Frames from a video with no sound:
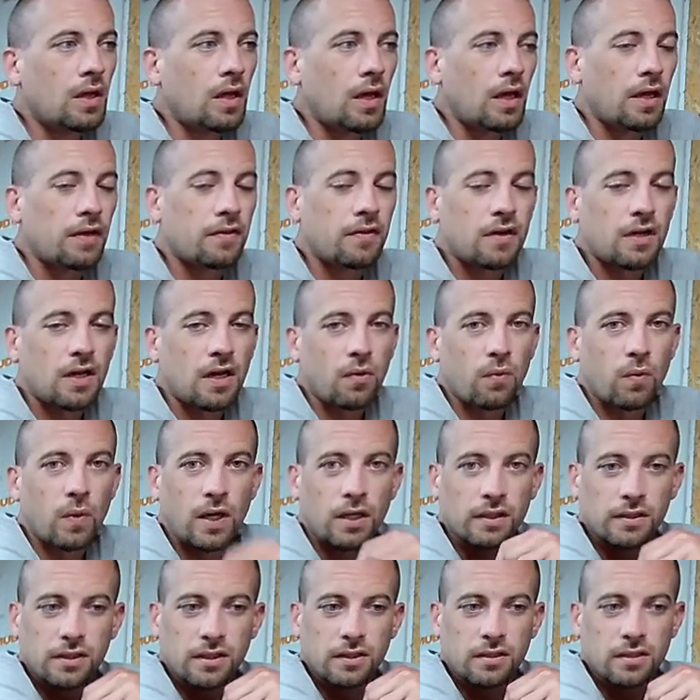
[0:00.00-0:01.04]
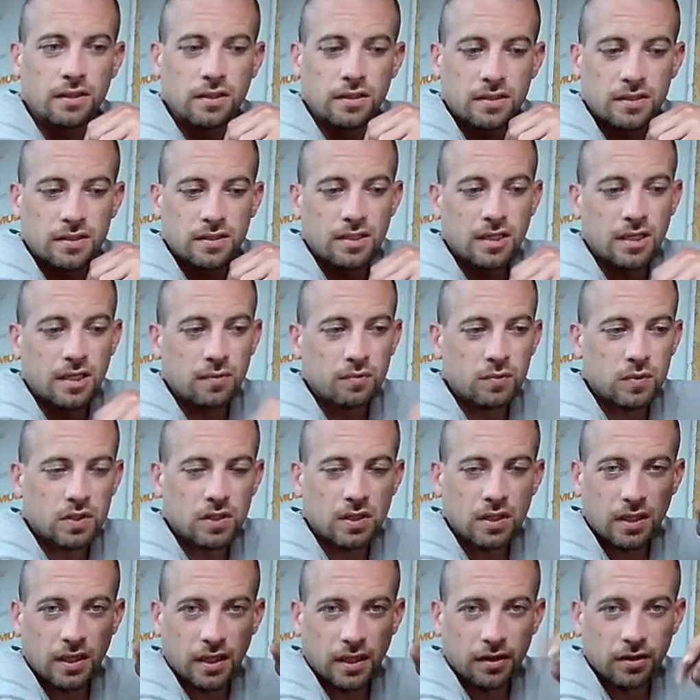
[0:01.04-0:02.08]
And then I welded the seams
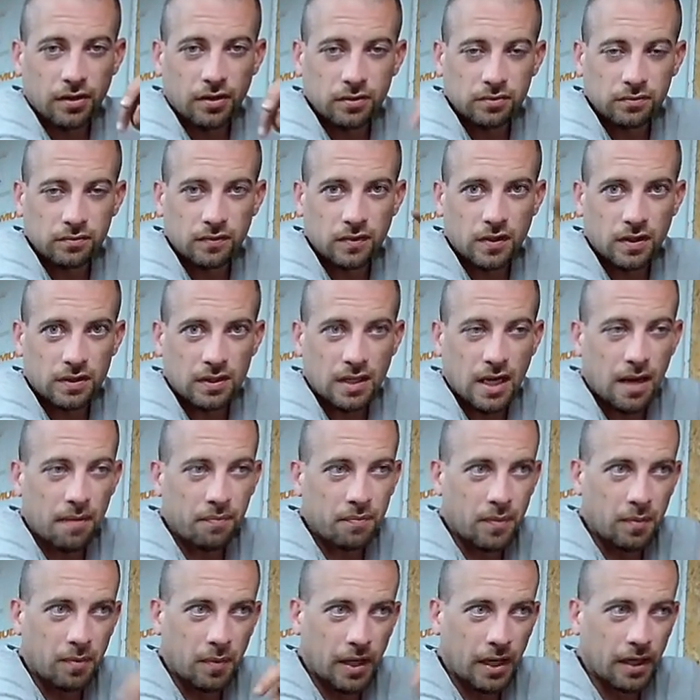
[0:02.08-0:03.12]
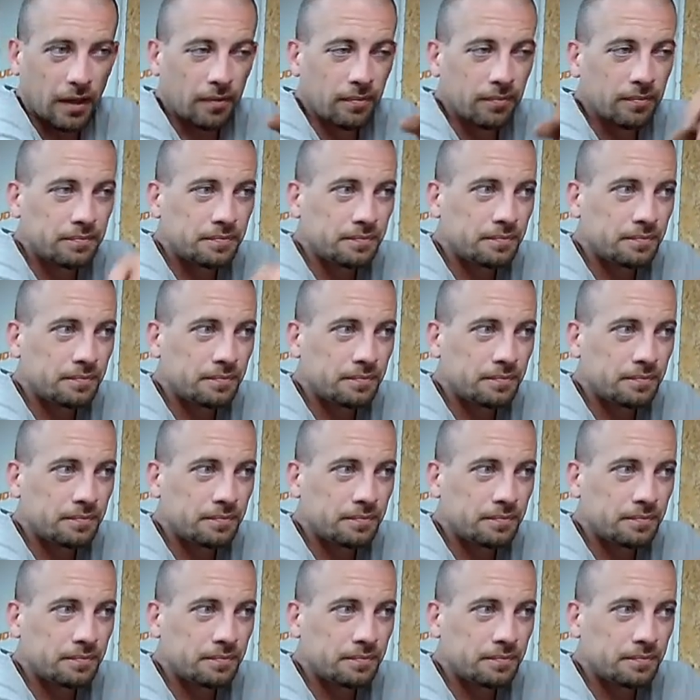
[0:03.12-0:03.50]
together, the top and bottom.